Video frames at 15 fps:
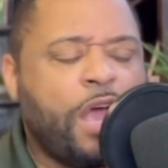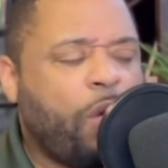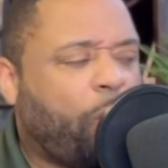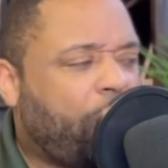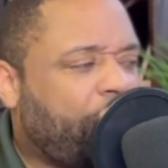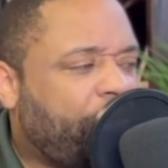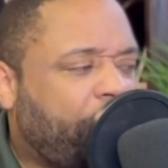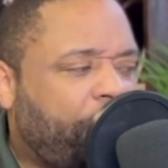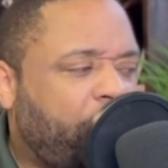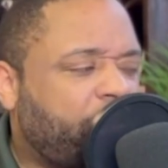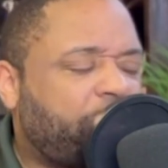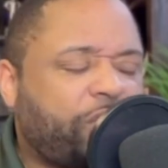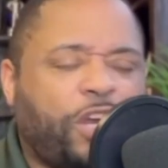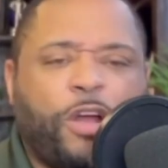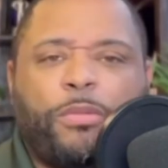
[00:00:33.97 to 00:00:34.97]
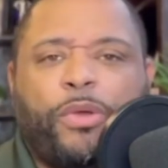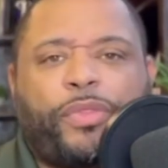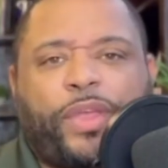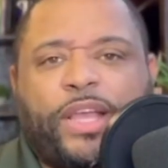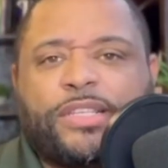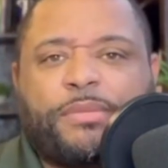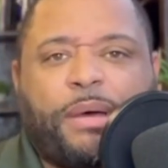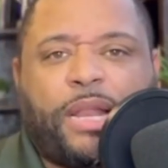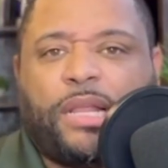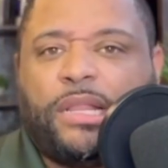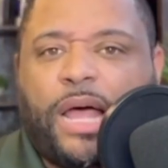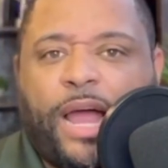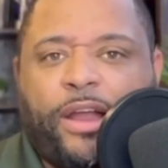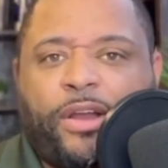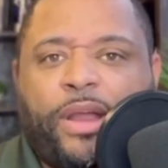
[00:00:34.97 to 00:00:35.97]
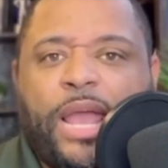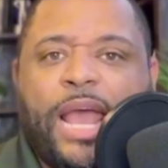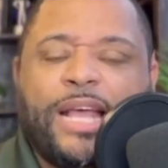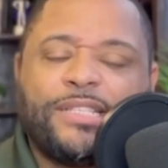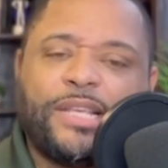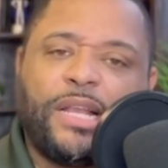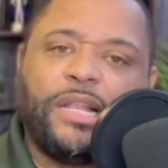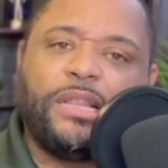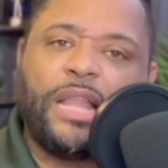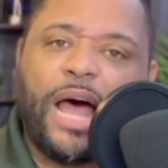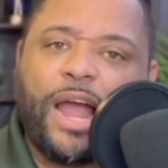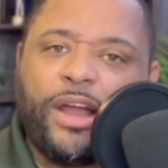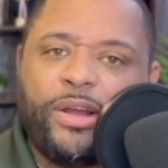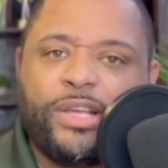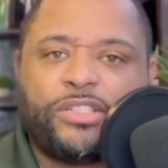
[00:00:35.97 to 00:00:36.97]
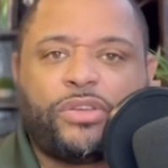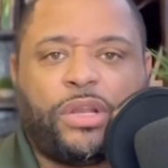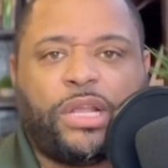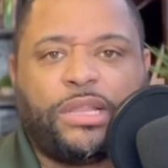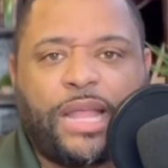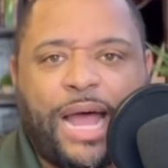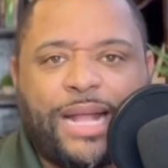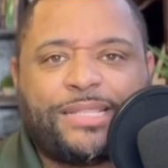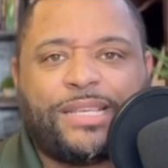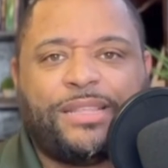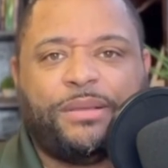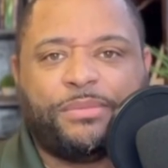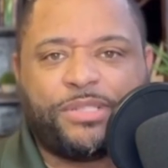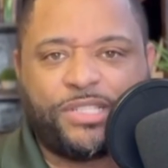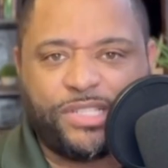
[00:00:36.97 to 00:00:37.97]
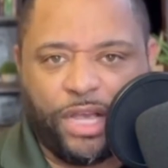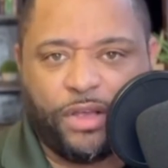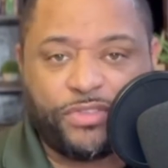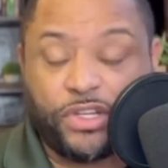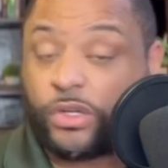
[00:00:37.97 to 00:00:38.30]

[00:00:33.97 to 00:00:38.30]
One of the most terrible things about a liar is that a liar is going to lie to themselves.